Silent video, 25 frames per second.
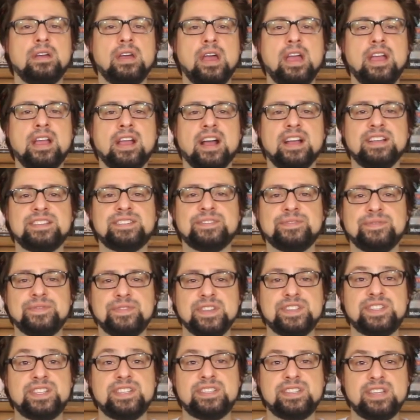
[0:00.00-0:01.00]
Hey guys,
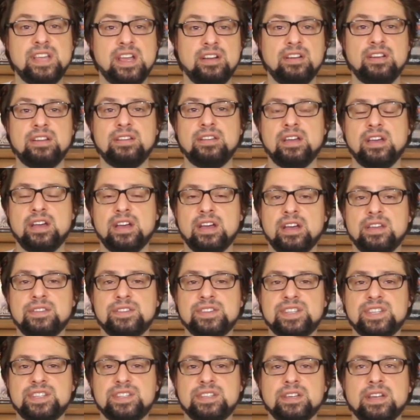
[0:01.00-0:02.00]
this is Taran.
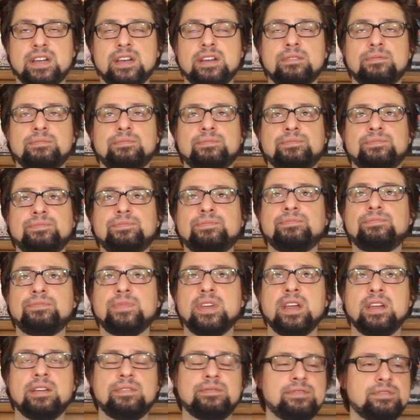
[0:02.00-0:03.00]
This is
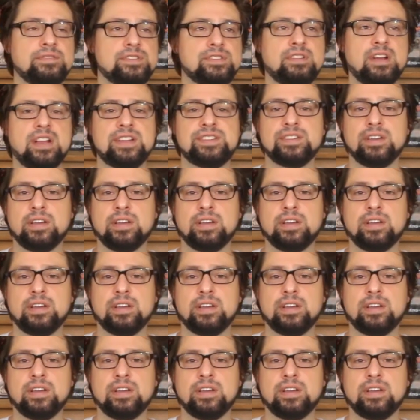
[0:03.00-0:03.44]
scratch